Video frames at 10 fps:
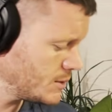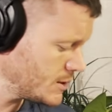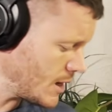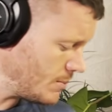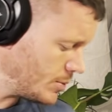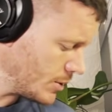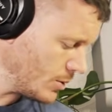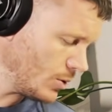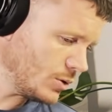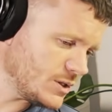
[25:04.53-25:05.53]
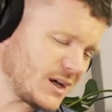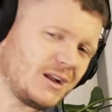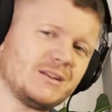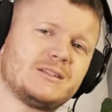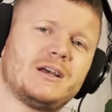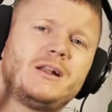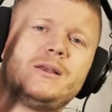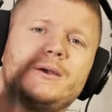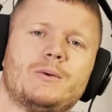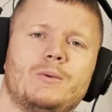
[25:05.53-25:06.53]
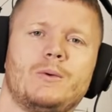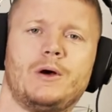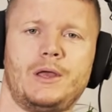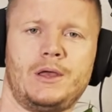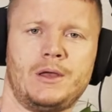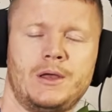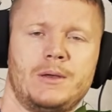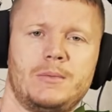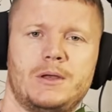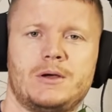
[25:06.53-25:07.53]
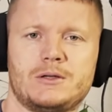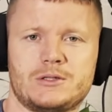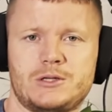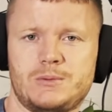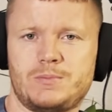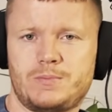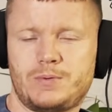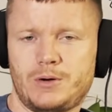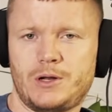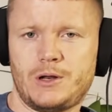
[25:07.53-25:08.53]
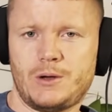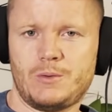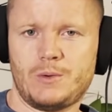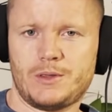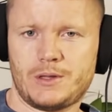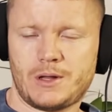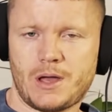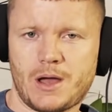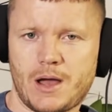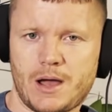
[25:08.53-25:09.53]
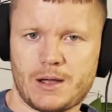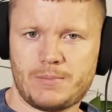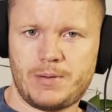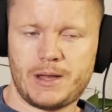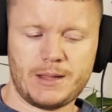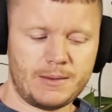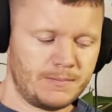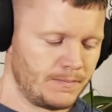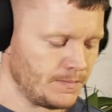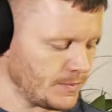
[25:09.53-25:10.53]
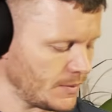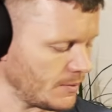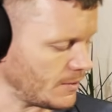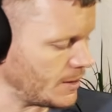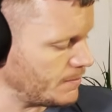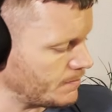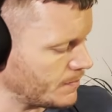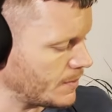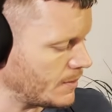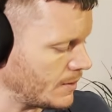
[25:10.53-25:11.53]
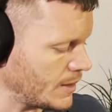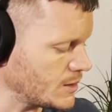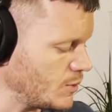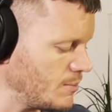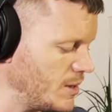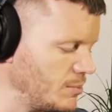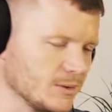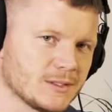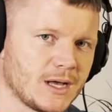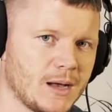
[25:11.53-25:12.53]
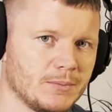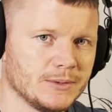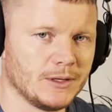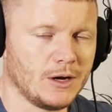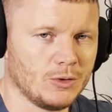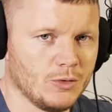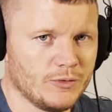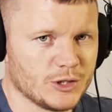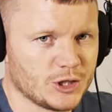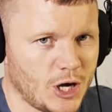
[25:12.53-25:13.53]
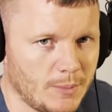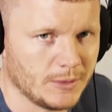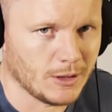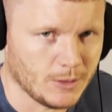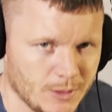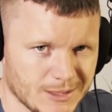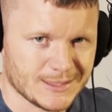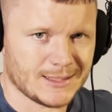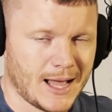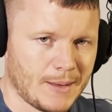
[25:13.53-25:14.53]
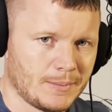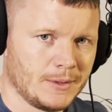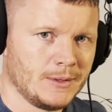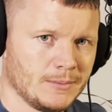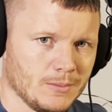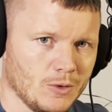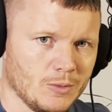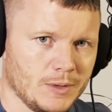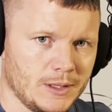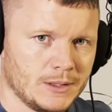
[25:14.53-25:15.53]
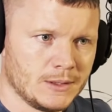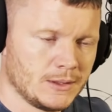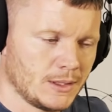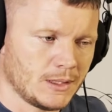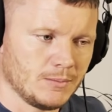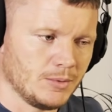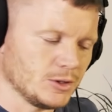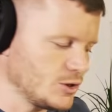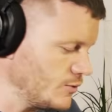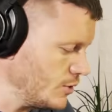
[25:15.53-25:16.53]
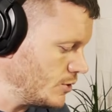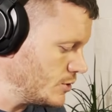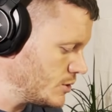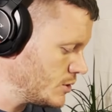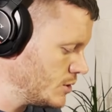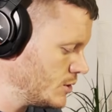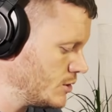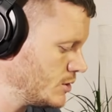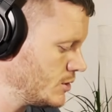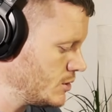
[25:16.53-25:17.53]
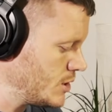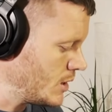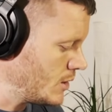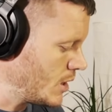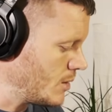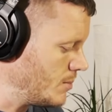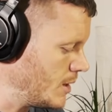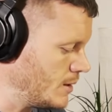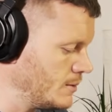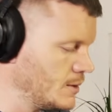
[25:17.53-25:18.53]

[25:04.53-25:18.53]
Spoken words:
sampled loads and I'll tell you why. Because she put it out with an acapella, right? And that's why people sampled it all over the shop, including Snap, Moby, and a bunch of others. She had an acapella.